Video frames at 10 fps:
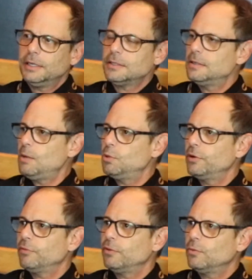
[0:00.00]
it's a number
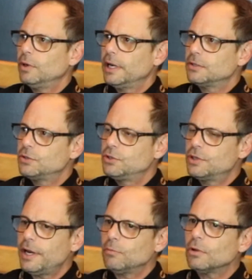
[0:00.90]
of different ways.
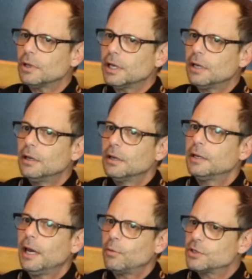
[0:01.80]
Generally,
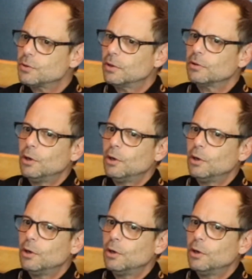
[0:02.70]
yeah, we sort of